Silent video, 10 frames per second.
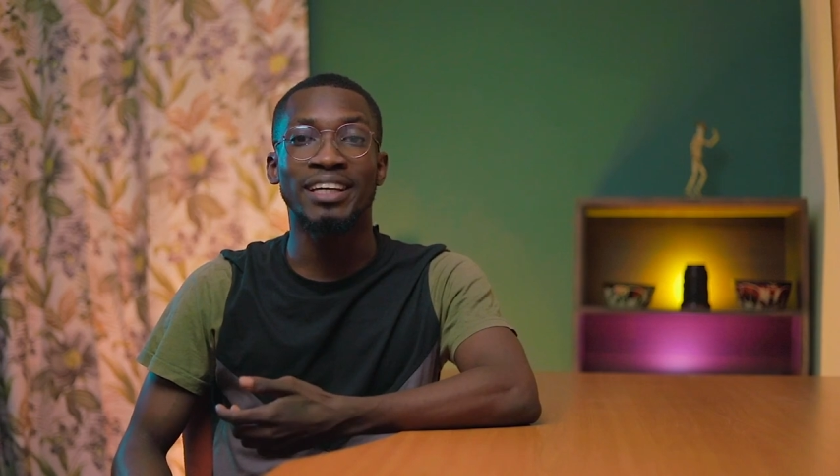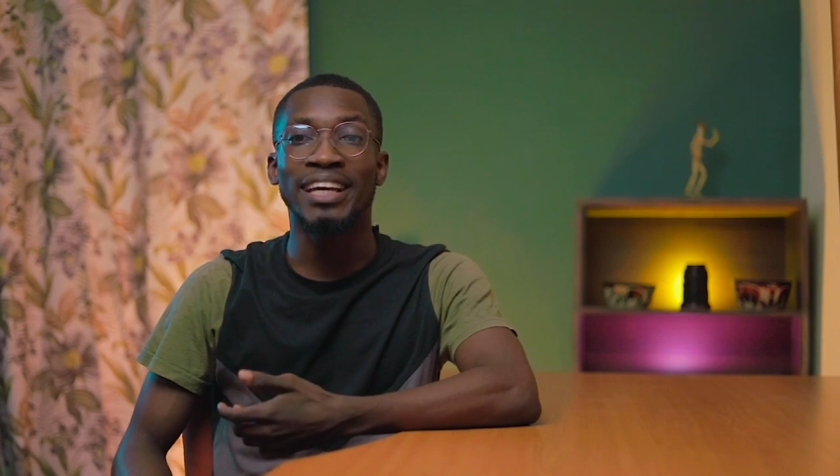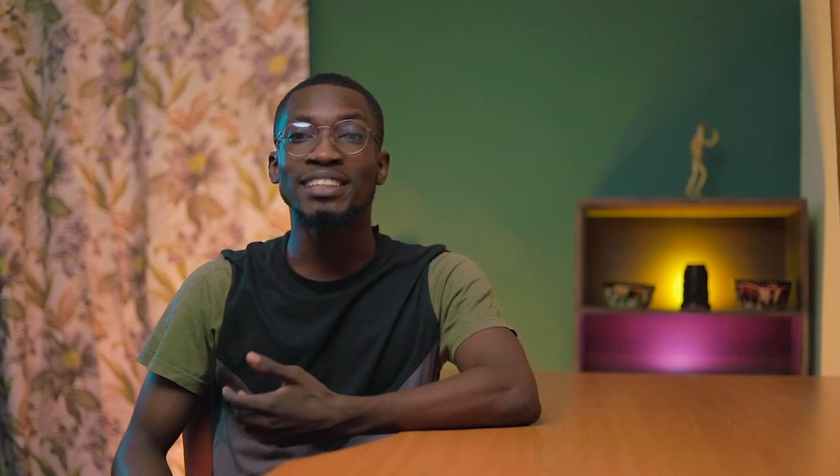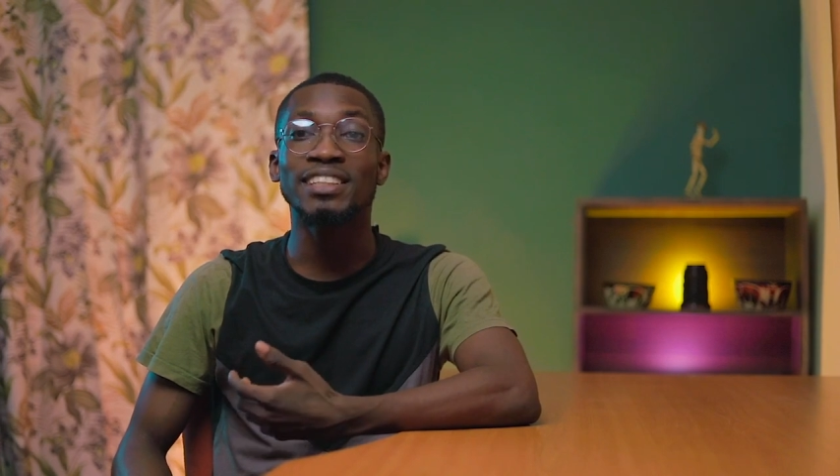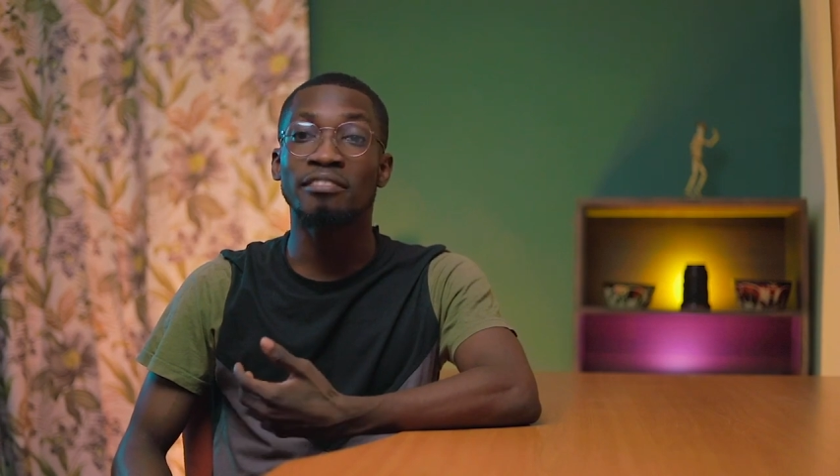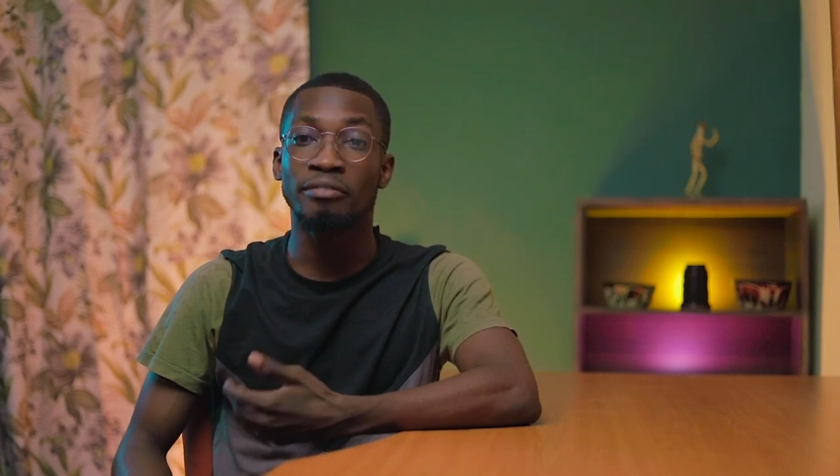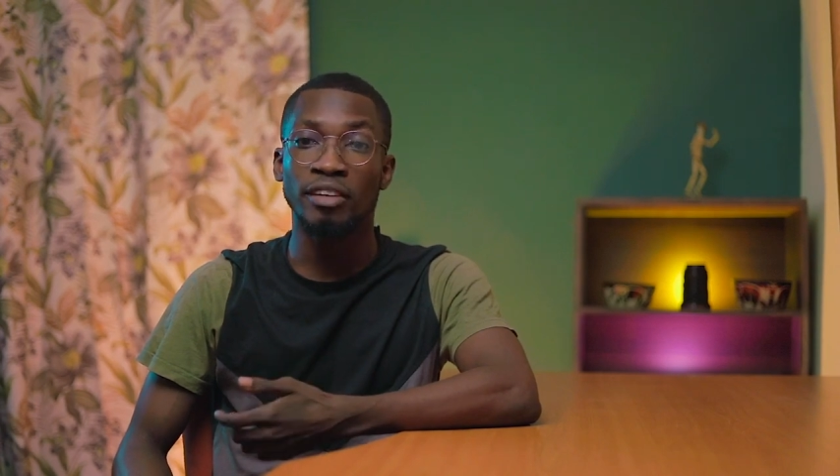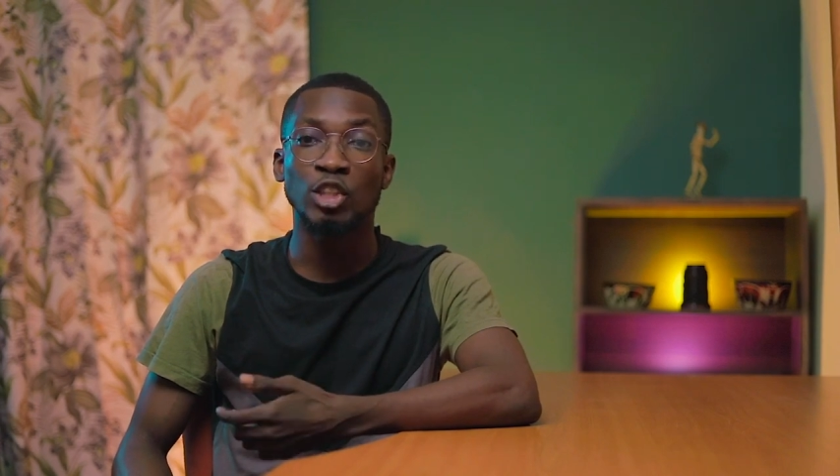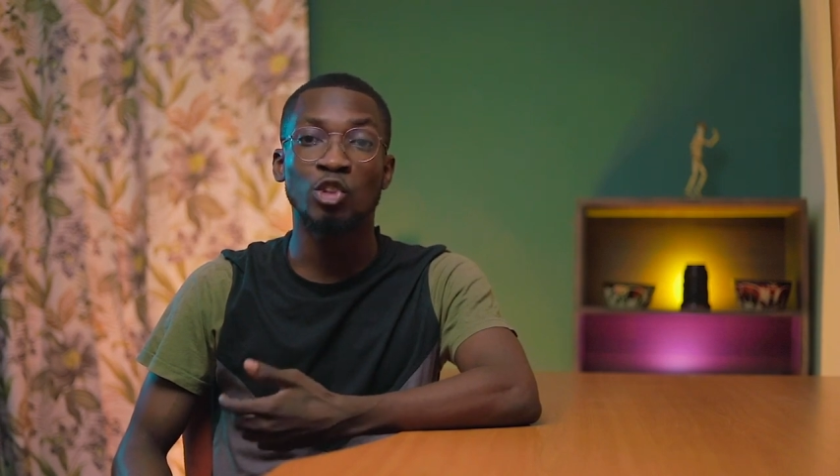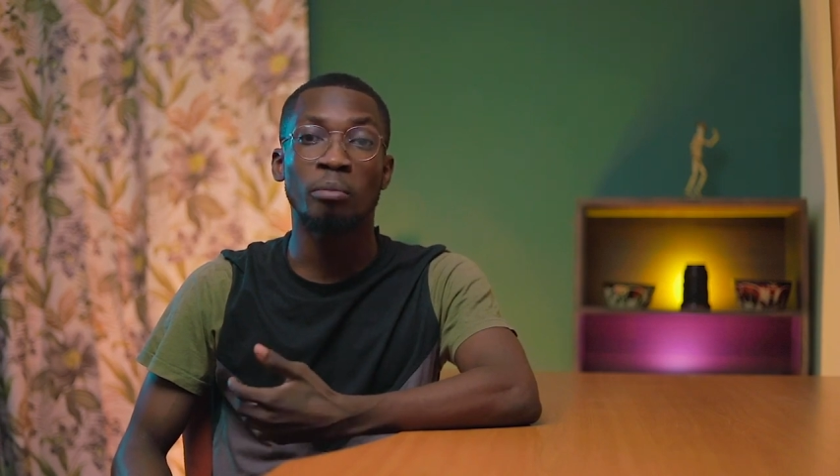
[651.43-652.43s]
getting a
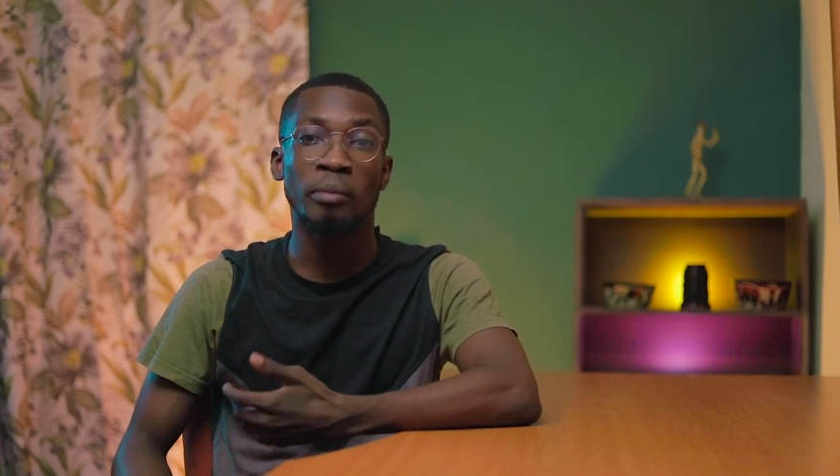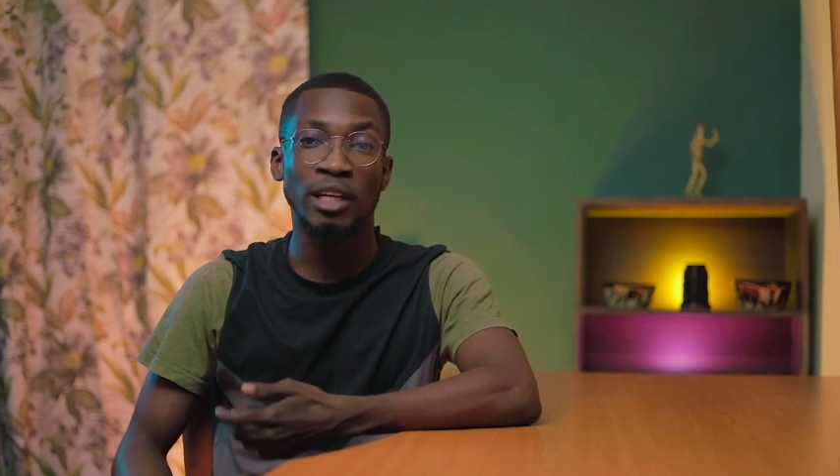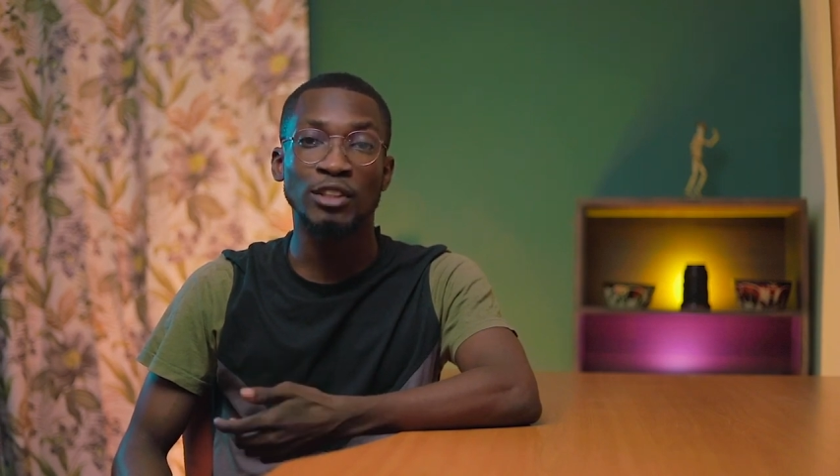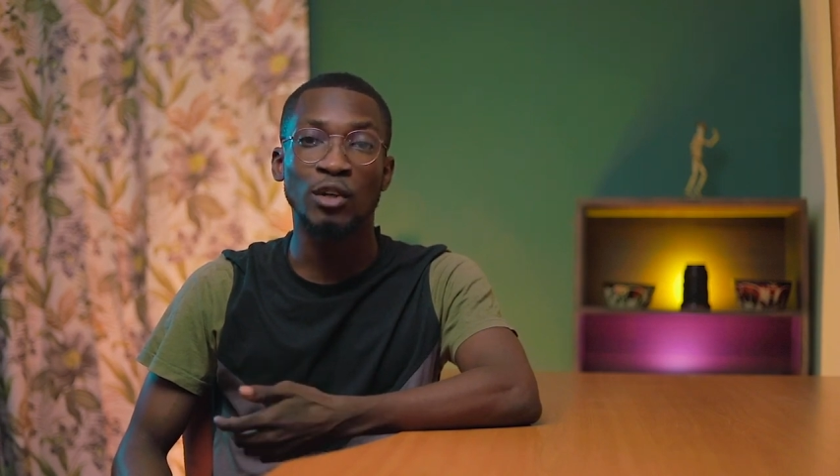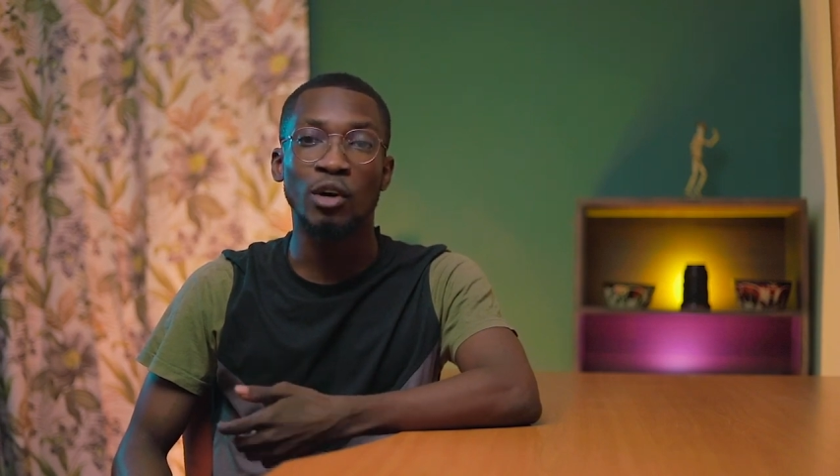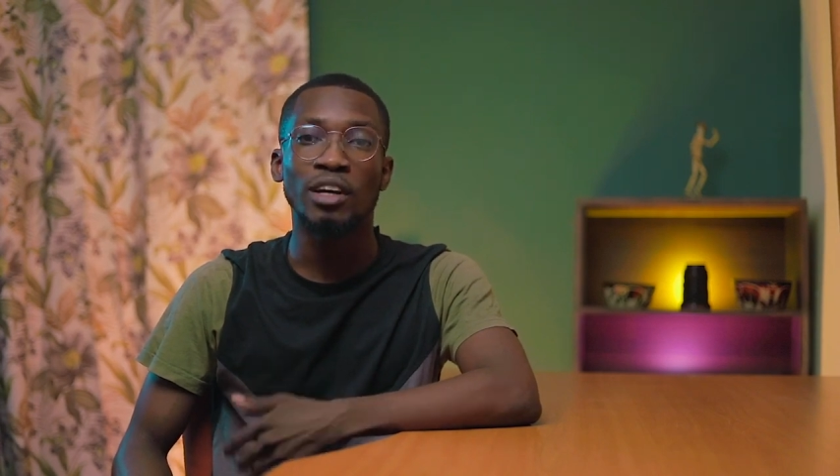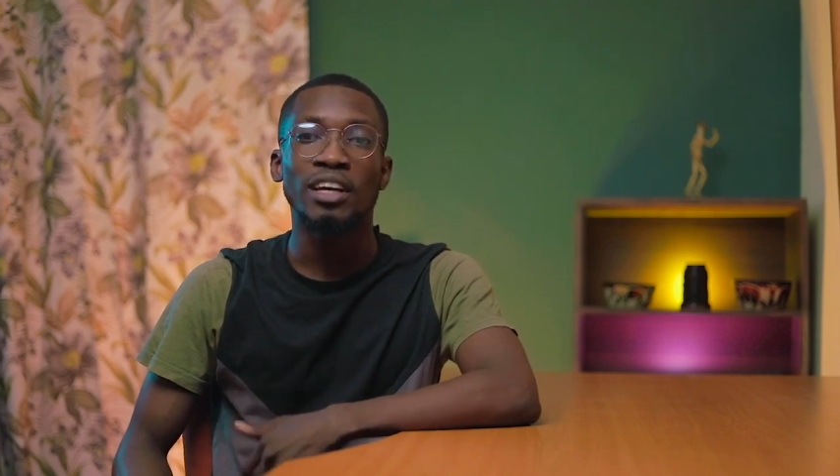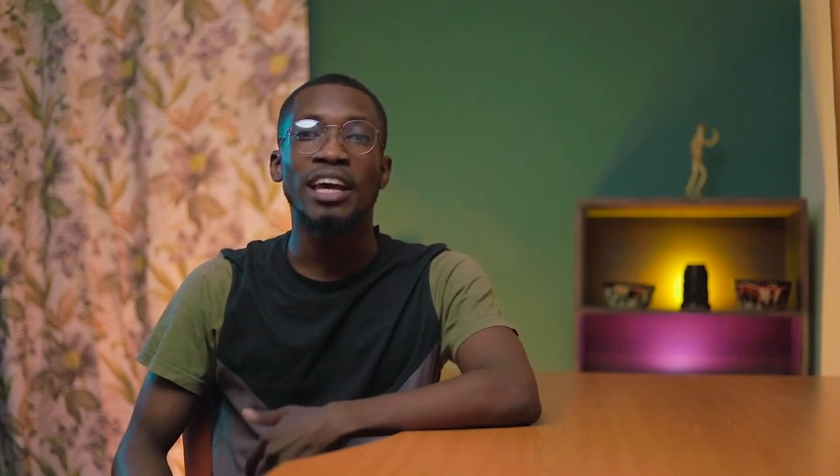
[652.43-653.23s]
virtual mentor